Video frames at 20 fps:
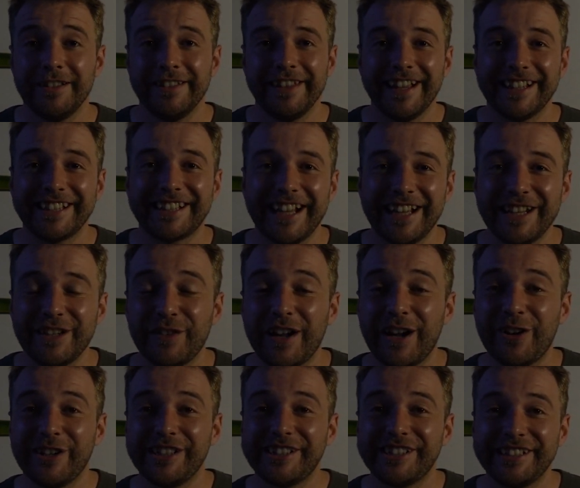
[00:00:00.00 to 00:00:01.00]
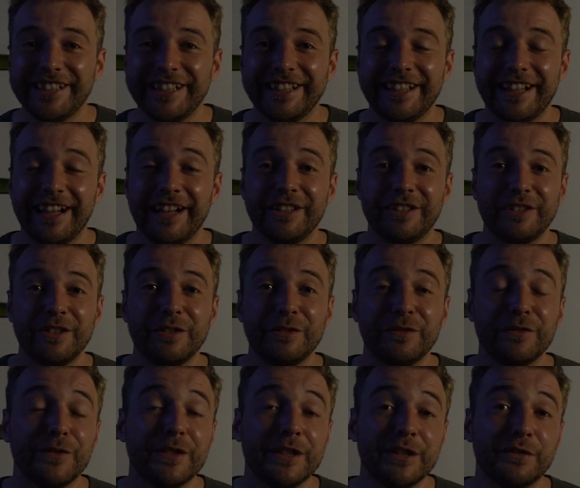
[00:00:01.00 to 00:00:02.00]
That's kind of how I see it. I do
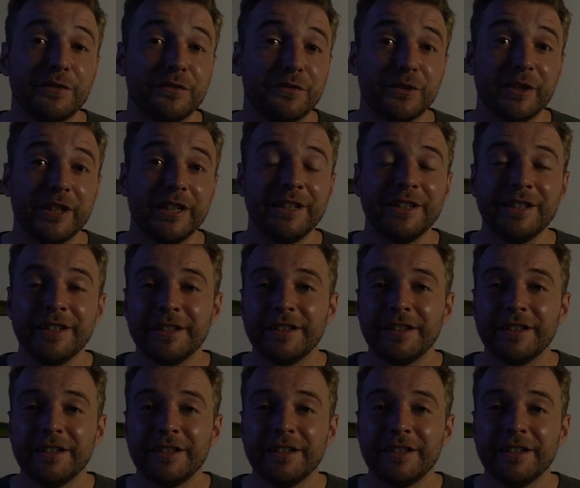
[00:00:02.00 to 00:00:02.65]
feel free.